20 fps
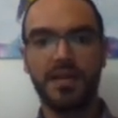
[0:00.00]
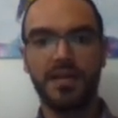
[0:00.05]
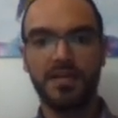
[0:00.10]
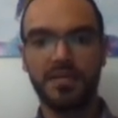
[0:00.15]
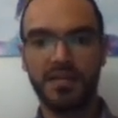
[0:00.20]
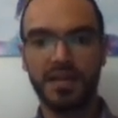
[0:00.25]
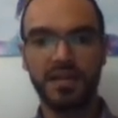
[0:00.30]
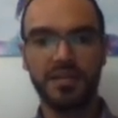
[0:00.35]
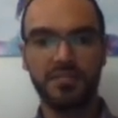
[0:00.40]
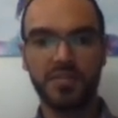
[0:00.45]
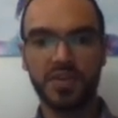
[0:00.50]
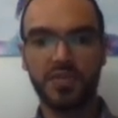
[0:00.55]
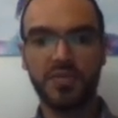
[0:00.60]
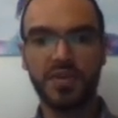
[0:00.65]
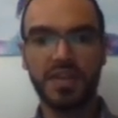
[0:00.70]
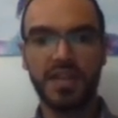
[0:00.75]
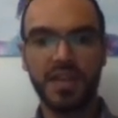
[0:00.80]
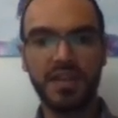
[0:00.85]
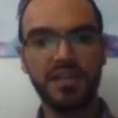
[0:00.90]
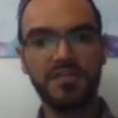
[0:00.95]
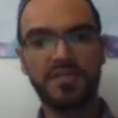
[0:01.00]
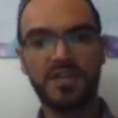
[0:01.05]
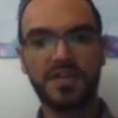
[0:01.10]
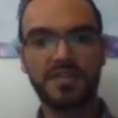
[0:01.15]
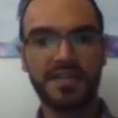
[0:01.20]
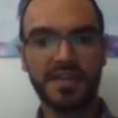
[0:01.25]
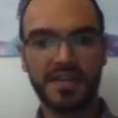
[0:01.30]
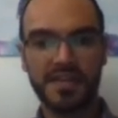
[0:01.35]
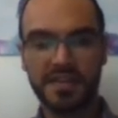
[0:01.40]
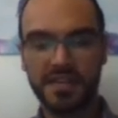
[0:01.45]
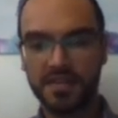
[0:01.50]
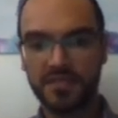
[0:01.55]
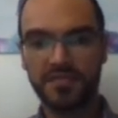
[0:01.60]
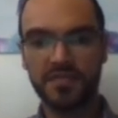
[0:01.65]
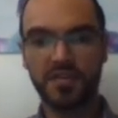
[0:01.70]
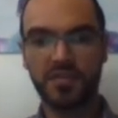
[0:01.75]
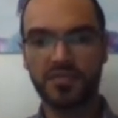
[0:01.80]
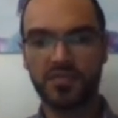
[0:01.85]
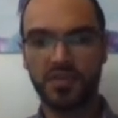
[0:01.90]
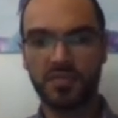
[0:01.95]
then between any vertex
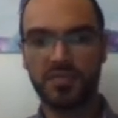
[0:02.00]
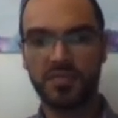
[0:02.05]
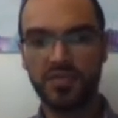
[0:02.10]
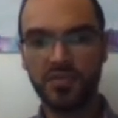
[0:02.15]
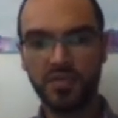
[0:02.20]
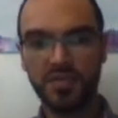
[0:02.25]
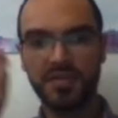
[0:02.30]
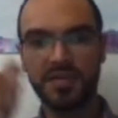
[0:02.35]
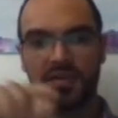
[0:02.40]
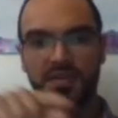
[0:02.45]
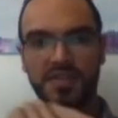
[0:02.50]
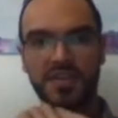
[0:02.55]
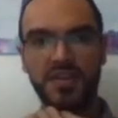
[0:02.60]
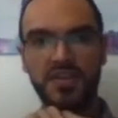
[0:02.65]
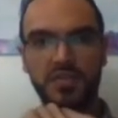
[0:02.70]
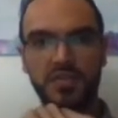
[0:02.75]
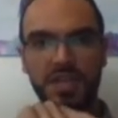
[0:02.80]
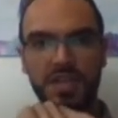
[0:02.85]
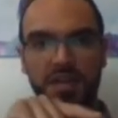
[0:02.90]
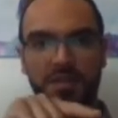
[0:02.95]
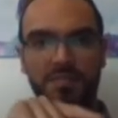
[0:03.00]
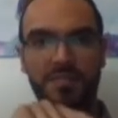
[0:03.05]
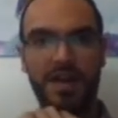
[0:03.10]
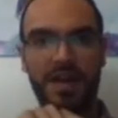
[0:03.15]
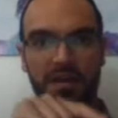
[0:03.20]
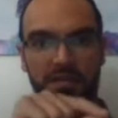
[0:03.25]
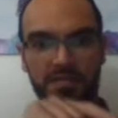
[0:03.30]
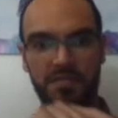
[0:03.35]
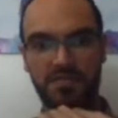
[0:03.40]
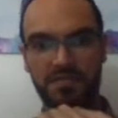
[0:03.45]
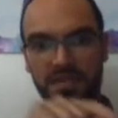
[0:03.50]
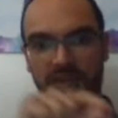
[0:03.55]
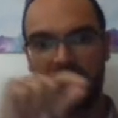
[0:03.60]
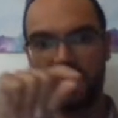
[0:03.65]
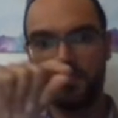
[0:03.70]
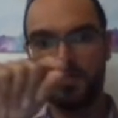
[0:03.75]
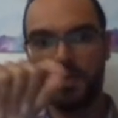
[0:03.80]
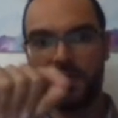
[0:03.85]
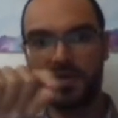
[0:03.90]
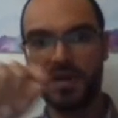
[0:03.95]
different from the root, there's a unique path,
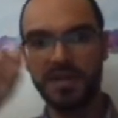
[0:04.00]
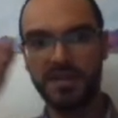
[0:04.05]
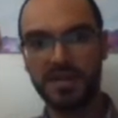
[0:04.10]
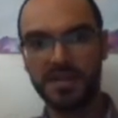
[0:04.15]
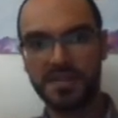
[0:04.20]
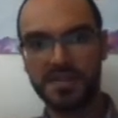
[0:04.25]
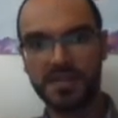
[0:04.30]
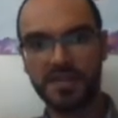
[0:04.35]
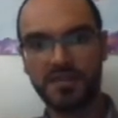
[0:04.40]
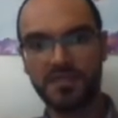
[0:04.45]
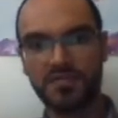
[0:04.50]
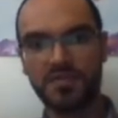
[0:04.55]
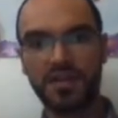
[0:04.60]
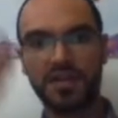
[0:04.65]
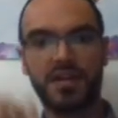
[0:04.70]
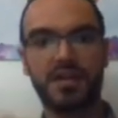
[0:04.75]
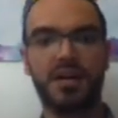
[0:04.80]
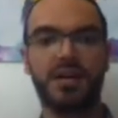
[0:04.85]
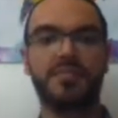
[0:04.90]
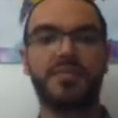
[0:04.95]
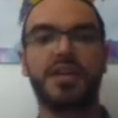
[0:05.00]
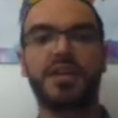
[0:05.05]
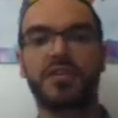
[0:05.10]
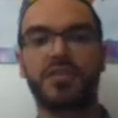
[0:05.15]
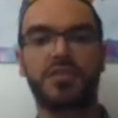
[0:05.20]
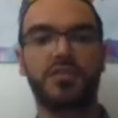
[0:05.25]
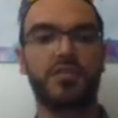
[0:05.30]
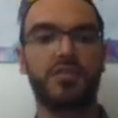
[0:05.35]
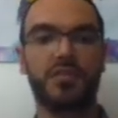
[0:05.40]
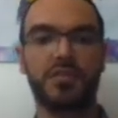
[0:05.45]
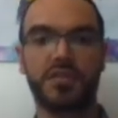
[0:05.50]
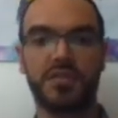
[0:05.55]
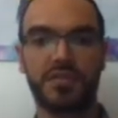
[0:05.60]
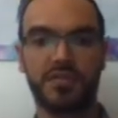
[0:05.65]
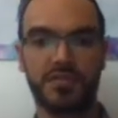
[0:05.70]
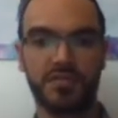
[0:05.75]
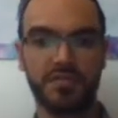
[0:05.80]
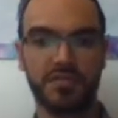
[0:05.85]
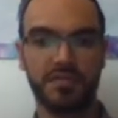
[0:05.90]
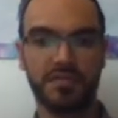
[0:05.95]
V, V1, etc., coming to the
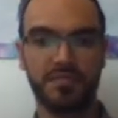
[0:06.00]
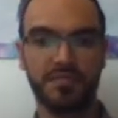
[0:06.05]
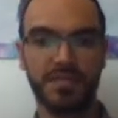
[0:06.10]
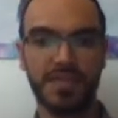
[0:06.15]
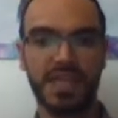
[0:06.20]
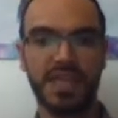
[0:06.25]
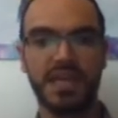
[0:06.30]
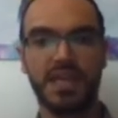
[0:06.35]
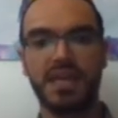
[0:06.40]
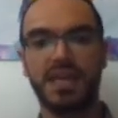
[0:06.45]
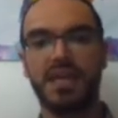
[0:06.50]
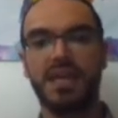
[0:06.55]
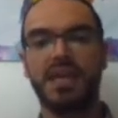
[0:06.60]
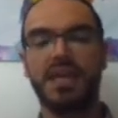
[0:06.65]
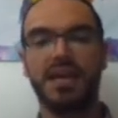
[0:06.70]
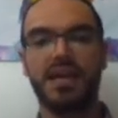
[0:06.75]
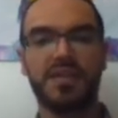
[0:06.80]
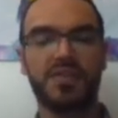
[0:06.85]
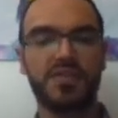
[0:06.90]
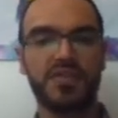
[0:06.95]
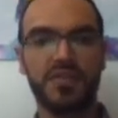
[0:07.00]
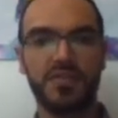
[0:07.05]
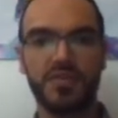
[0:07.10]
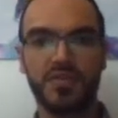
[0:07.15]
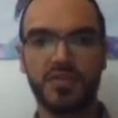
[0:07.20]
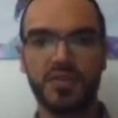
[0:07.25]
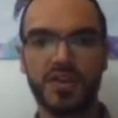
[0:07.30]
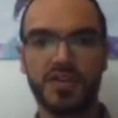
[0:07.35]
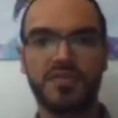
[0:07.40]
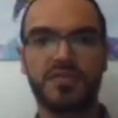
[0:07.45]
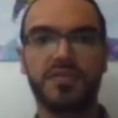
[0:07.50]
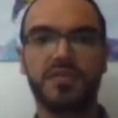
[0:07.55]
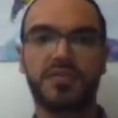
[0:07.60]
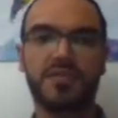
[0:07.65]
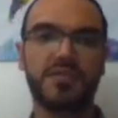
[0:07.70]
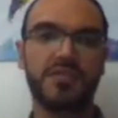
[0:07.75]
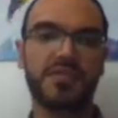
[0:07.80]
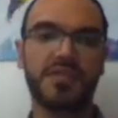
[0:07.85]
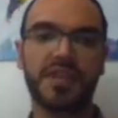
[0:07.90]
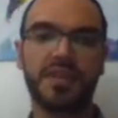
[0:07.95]
root. And so just to
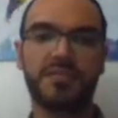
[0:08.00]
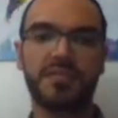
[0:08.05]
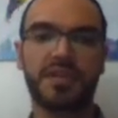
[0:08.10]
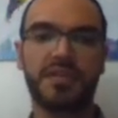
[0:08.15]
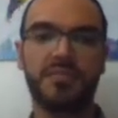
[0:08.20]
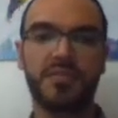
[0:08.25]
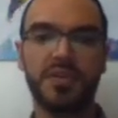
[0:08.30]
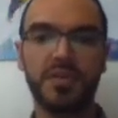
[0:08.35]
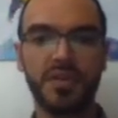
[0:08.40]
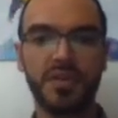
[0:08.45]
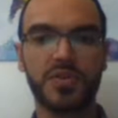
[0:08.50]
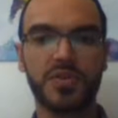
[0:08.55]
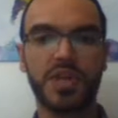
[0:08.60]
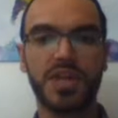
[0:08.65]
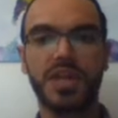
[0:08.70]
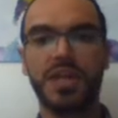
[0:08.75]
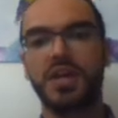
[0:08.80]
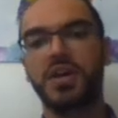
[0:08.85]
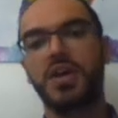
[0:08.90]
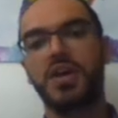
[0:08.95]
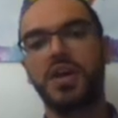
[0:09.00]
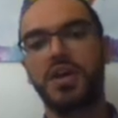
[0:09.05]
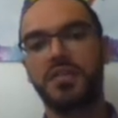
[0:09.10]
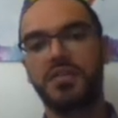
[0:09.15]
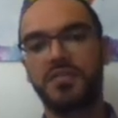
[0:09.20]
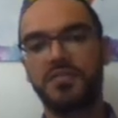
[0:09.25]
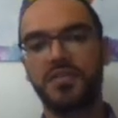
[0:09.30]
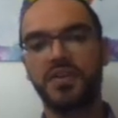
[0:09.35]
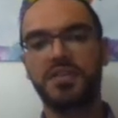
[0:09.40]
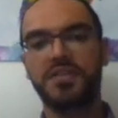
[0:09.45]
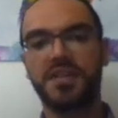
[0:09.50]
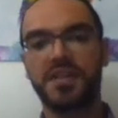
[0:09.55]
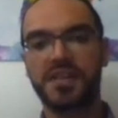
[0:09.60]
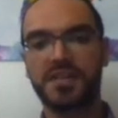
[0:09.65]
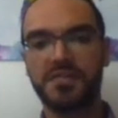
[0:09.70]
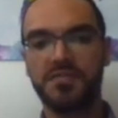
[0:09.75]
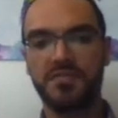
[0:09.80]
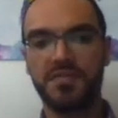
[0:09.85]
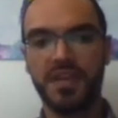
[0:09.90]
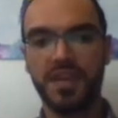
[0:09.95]
introduce some terminology, the
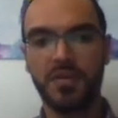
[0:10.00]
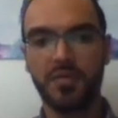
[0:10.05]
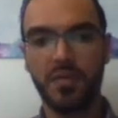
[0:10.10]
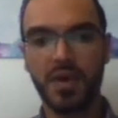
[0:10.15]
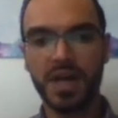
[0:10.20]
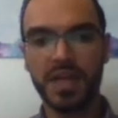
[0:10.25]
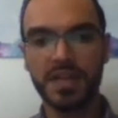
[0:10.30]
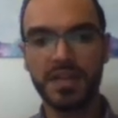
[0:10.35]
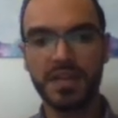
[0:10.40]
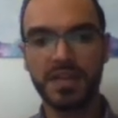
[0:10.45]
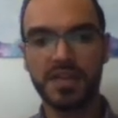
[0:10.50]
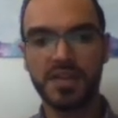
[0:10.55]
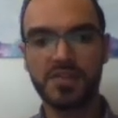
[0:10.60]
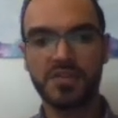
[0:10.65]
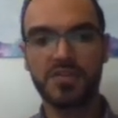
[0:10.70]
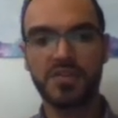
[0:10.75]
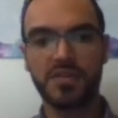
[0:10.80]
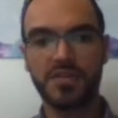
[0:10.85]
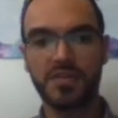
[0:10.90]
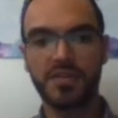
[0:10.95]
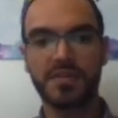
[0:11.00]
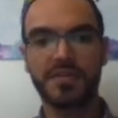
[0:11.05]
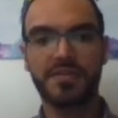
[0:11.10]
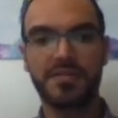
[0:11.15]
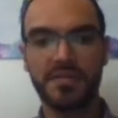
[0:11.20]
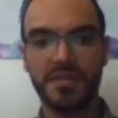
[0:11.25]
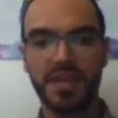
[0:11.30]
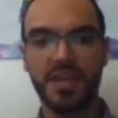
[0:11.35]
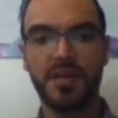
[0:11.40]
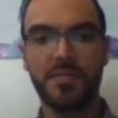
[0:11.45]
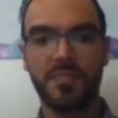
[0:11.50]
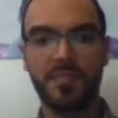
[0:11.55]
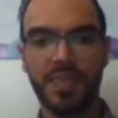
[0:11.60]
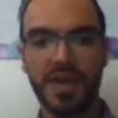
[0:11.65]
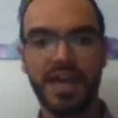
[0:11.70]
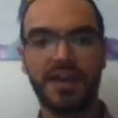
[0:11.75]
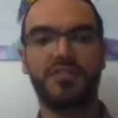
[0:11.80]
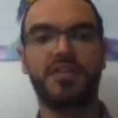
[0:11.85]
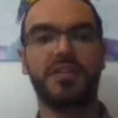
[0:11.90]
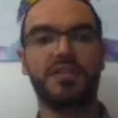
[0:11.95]
vertex V1 is called the
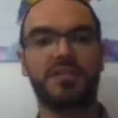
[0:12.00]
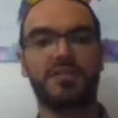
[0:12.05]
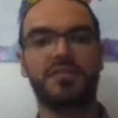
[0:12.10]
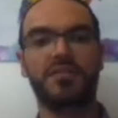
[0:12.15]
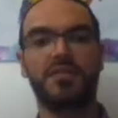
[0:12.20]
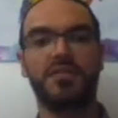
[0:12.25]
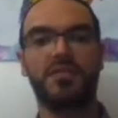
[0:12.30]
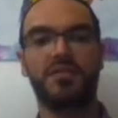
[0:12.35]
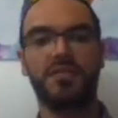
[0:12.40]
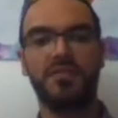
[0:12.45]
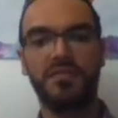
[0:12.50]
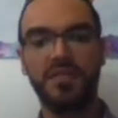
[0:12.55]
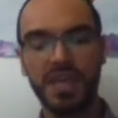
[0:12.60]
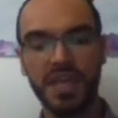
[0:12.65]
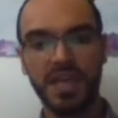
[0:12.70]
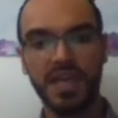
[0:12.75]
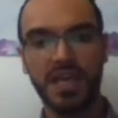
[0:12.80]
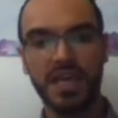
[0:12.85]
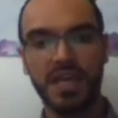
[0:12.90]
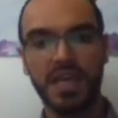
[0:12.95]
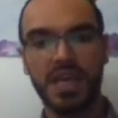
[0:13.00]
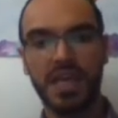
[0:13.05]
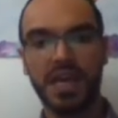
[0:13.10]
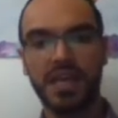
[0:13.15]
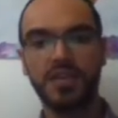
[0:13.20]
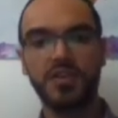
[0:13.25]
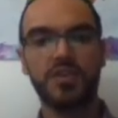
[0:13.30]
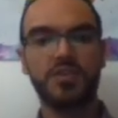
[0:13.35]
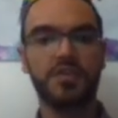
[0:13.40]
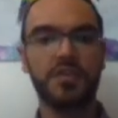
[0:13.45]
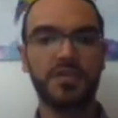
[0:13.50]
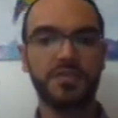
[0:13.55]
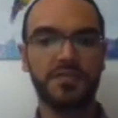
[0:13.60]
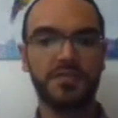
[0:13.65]
parent of V, and you call